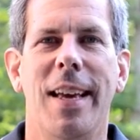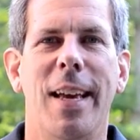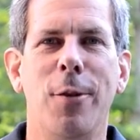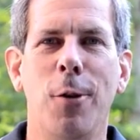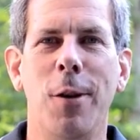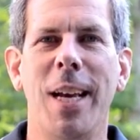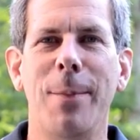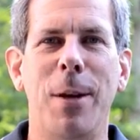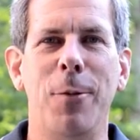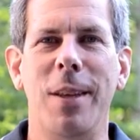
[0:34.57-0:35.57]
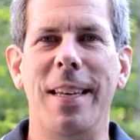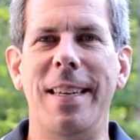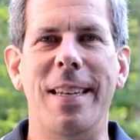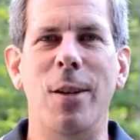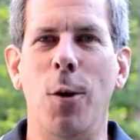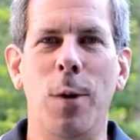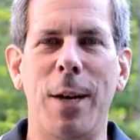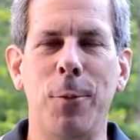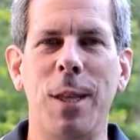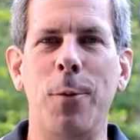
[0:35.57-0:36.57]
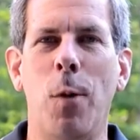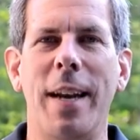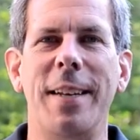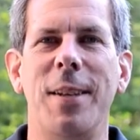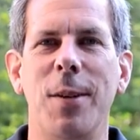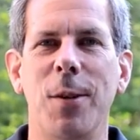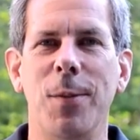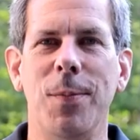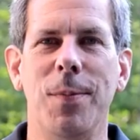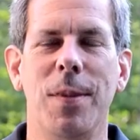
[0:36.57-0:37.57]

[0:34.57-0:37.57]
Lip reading: And growing up, I really didn't know what I really wanted to do.